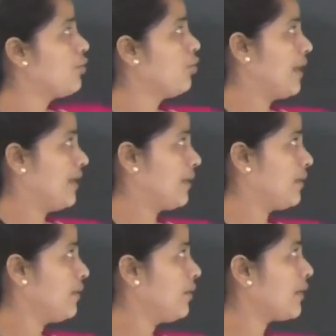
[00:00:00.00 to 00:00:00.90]
word.
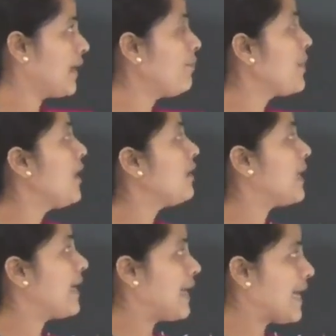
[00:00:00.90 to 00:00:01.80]
Okay,
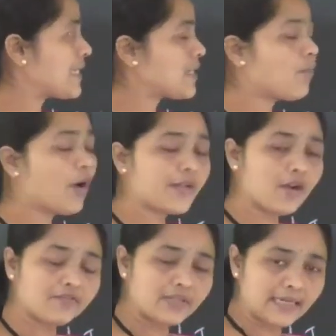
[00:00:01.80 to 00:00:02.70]
the next body
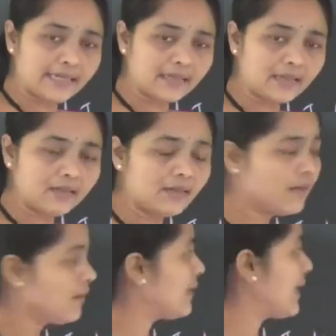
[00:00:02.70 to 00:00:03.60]
of the letter,
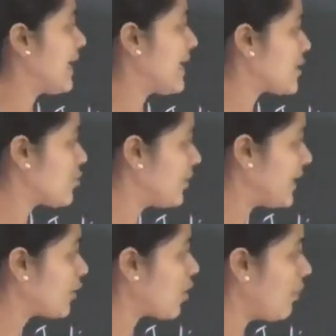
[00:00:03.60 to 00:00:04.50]
the next to
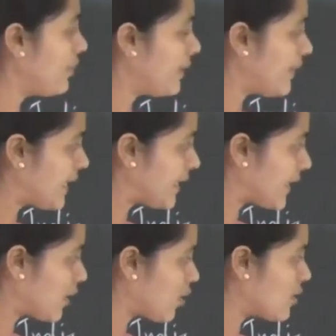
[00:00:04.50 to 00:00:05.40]
it
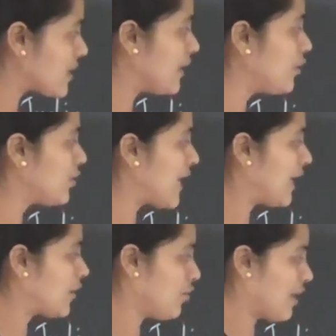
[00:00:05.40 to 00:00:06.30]
complementary clause, into
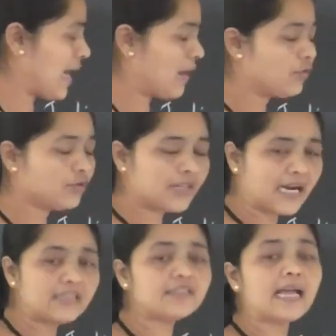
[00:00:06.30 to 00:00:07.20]
that you have to
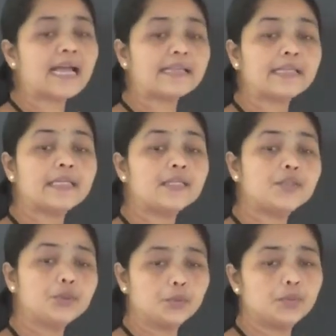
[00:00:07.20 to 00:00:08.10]
write thanking
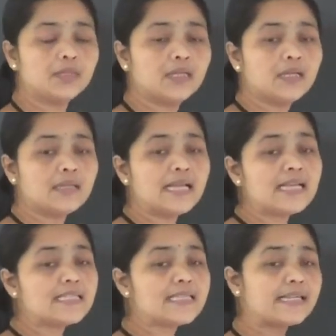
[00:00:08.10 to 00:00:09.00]
you.
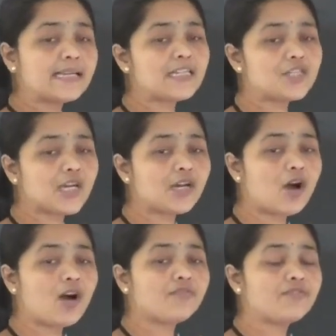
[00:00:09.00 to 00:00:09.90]
Then signature
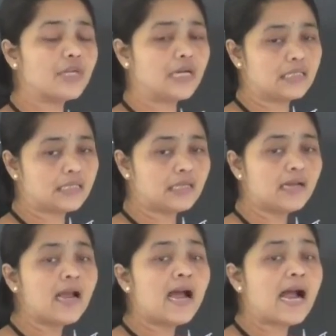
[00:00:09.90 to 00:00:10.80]
of yours.
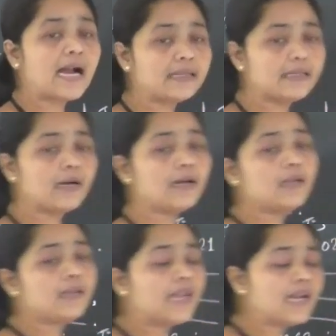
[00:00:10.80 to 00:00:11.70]
At the
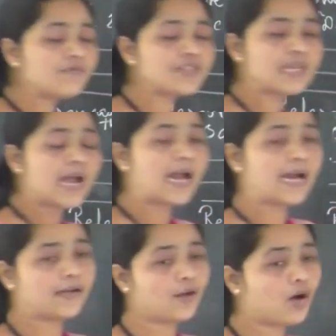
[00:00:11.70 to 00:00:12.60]
left
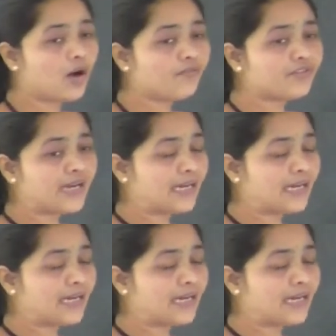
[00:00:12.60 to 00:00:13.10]
hand of your